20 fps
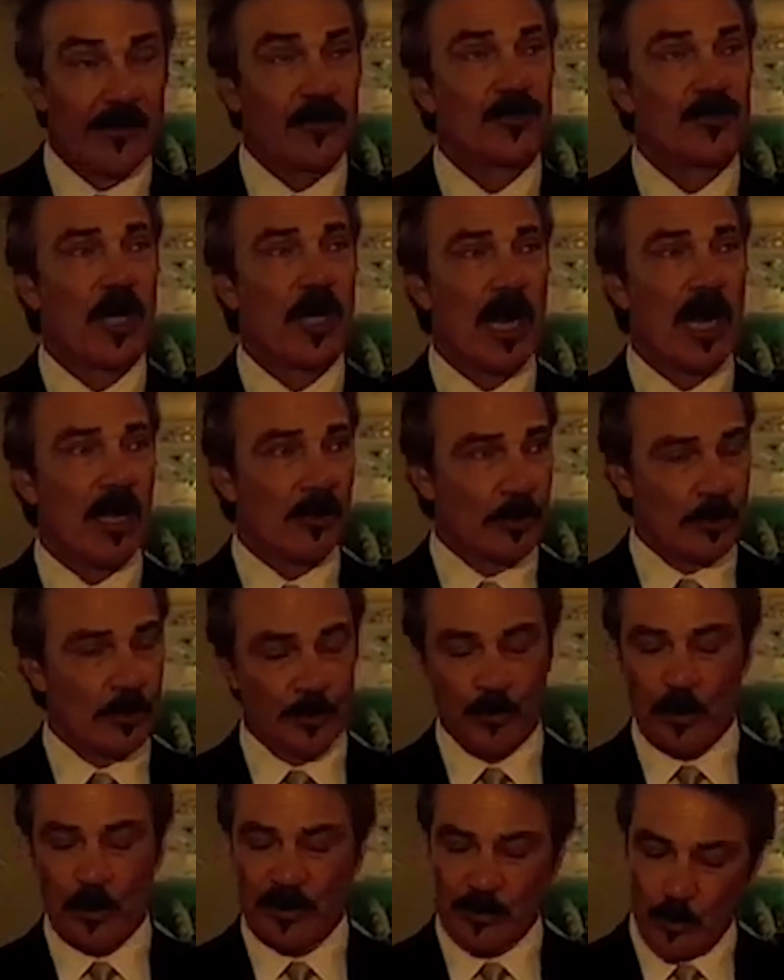As a child
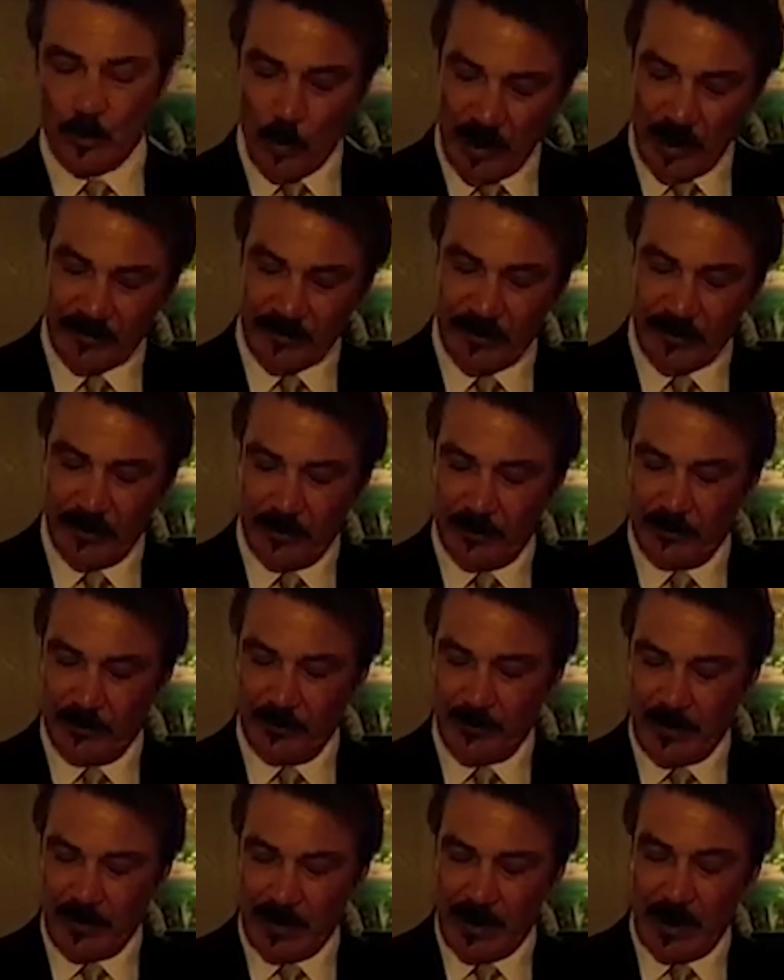who was once rescued
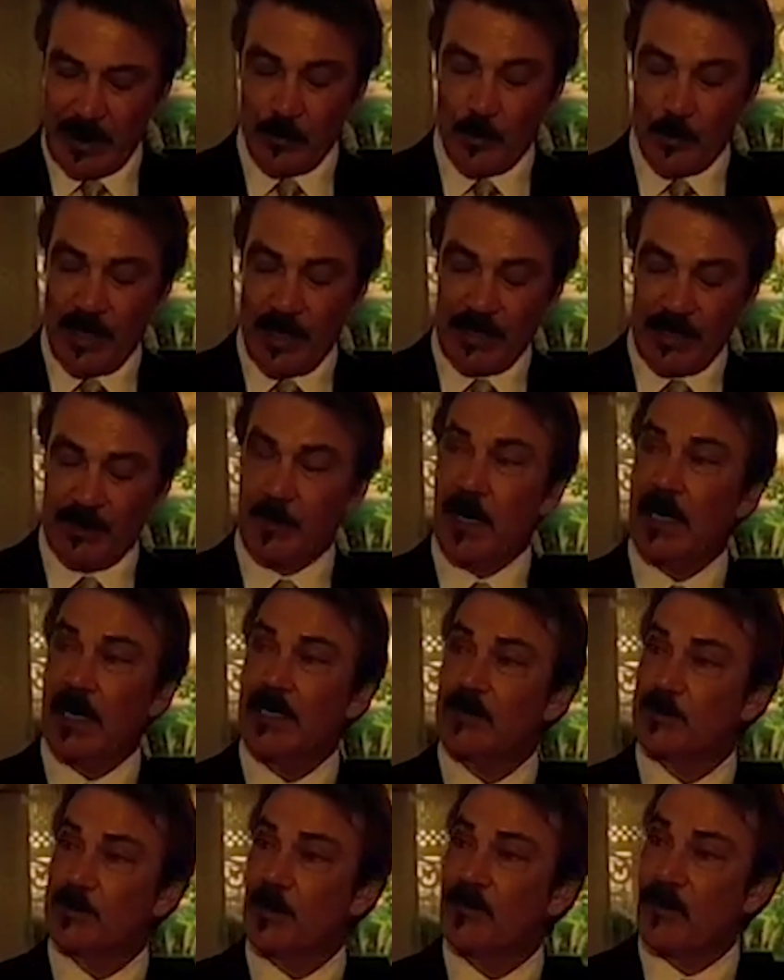and raised
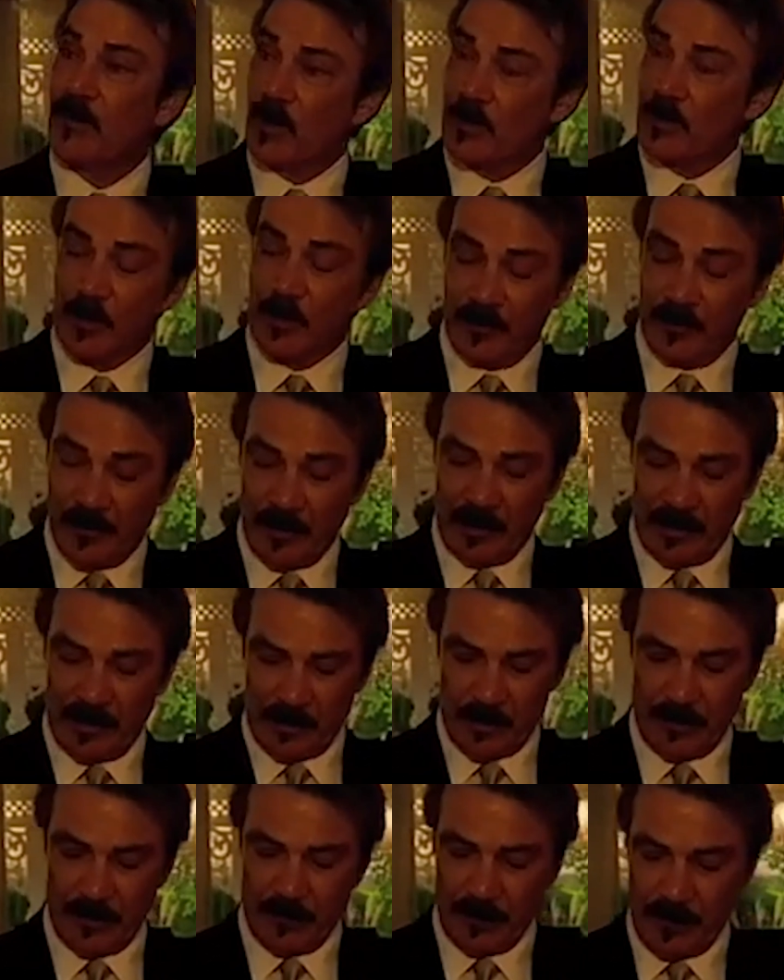by his proverbial
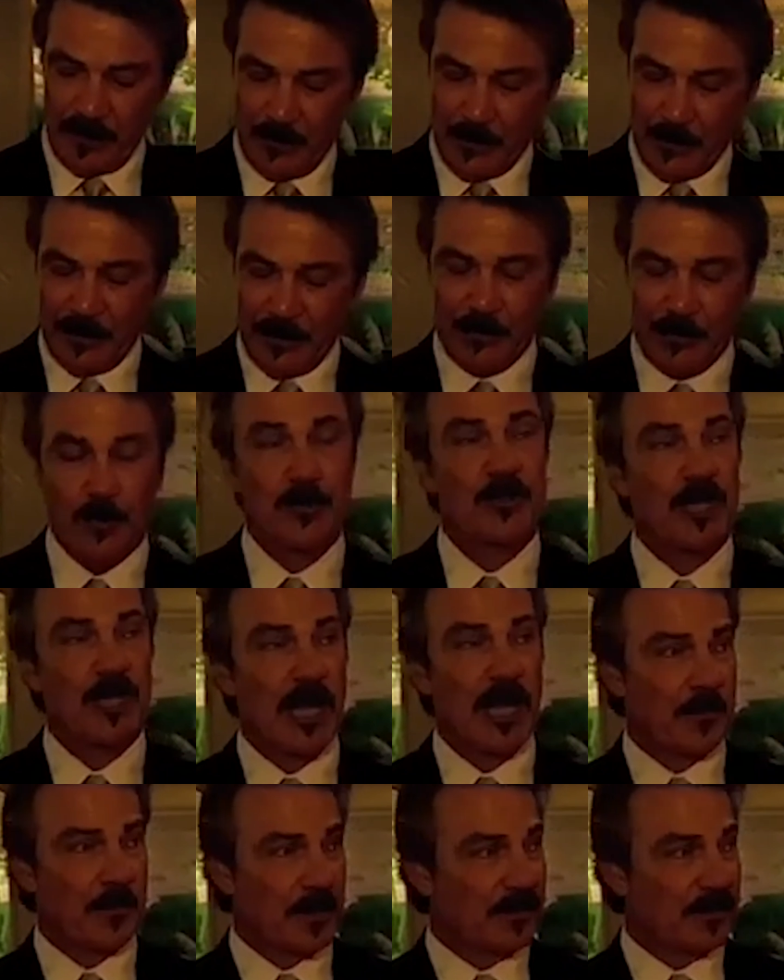village, by true
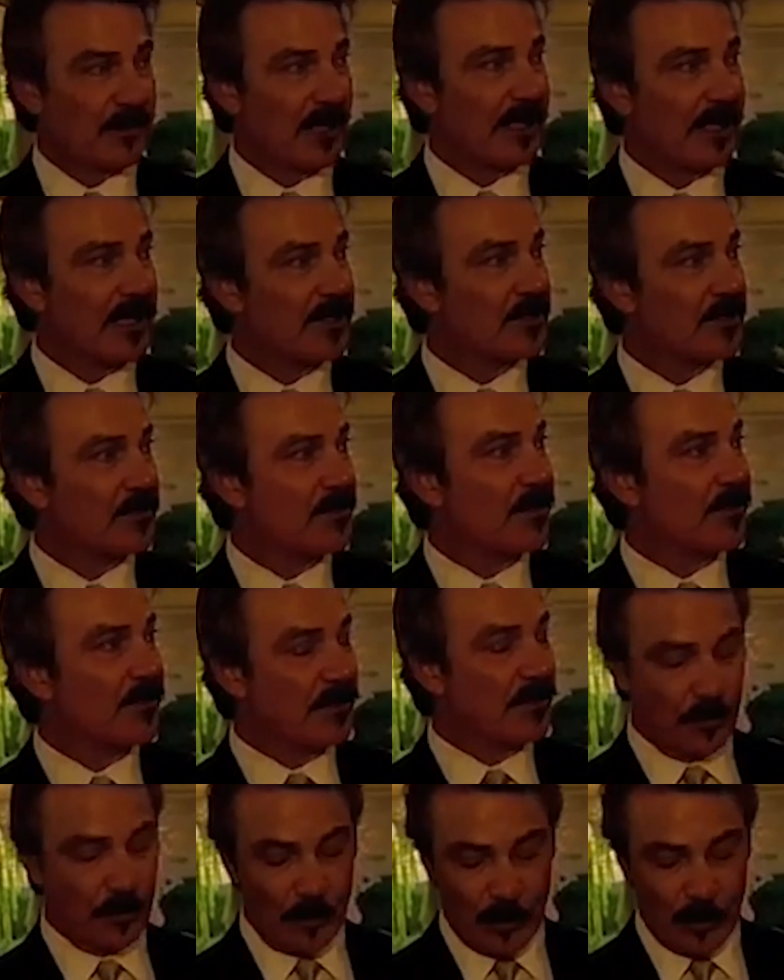champions like each of
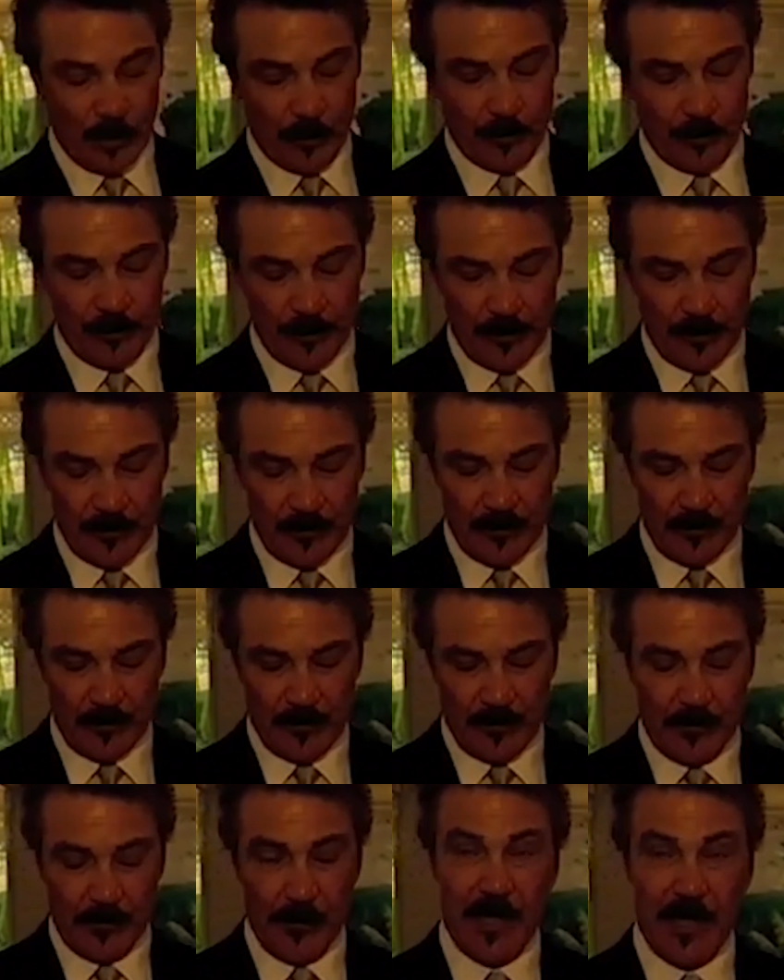you in this room,
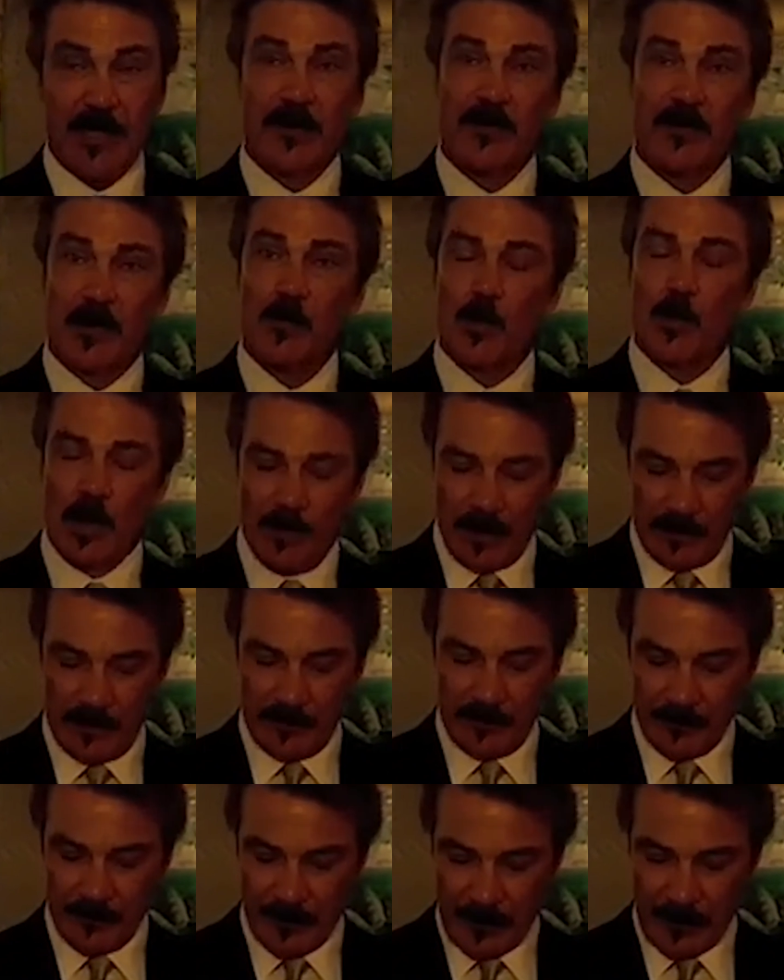many of them
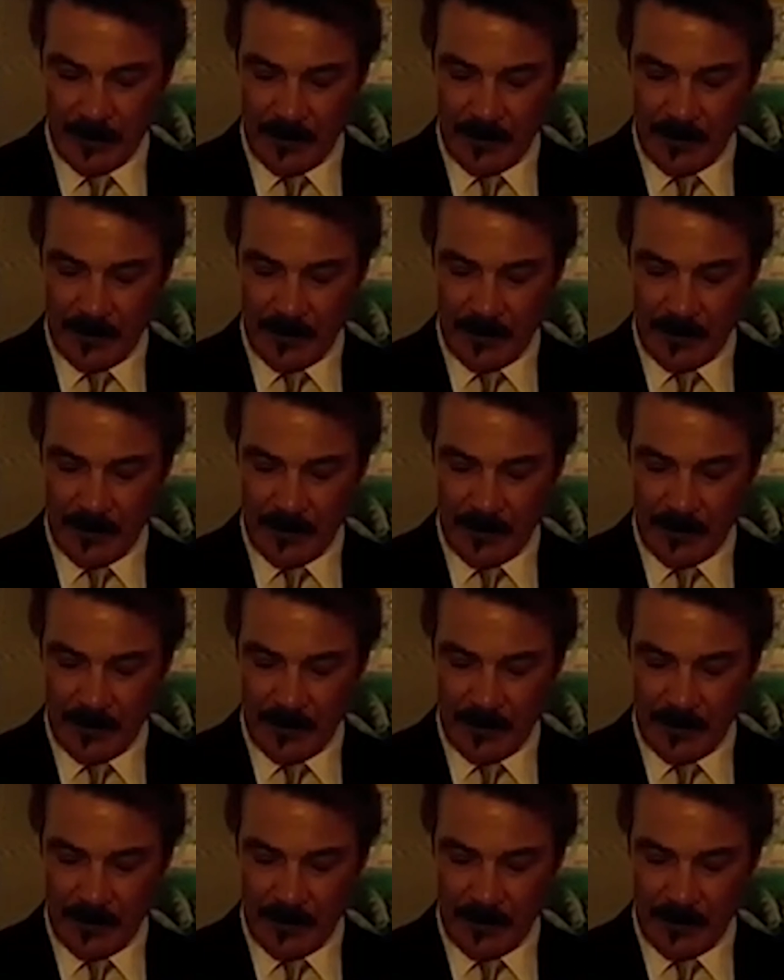women.